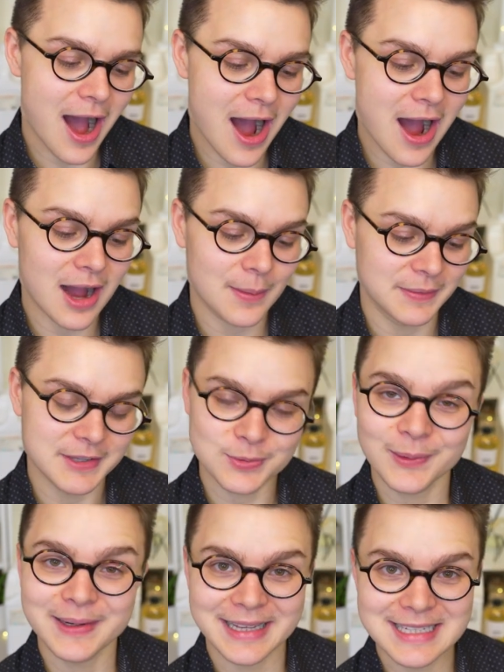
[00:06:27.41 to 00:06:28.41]
Um, and this
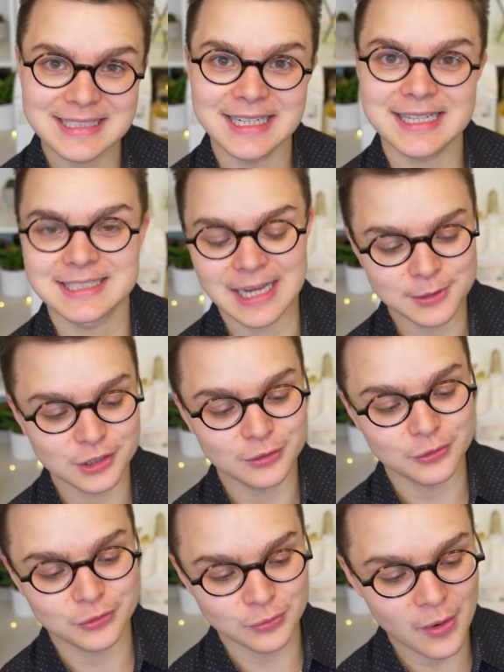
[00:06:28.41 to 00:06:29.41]
one is an
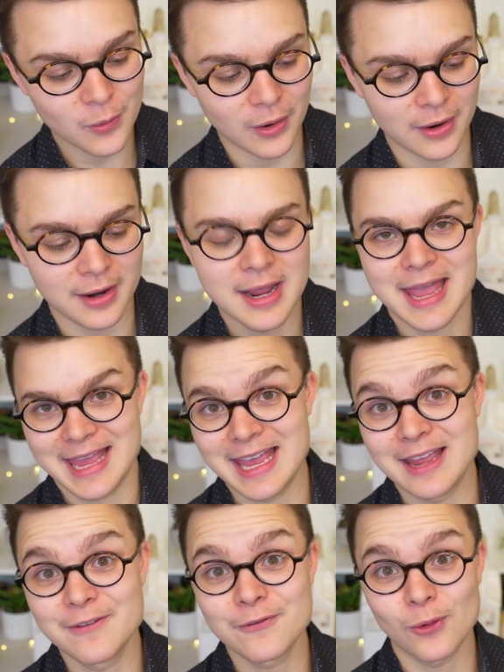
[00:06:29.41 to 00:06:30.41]
exceptional thrower
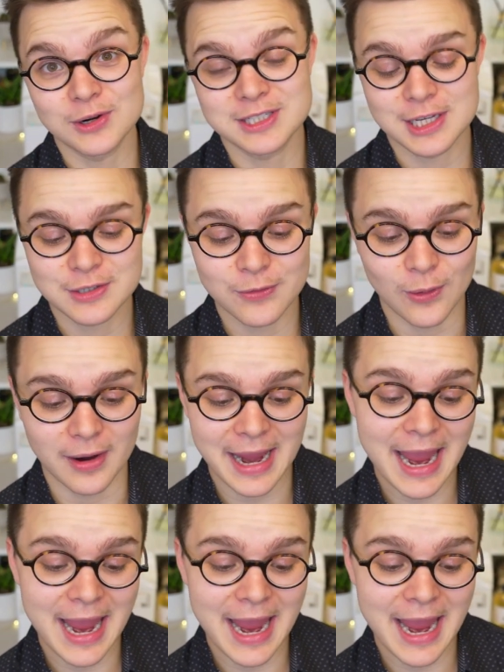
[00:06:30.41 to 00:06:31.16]
in 464.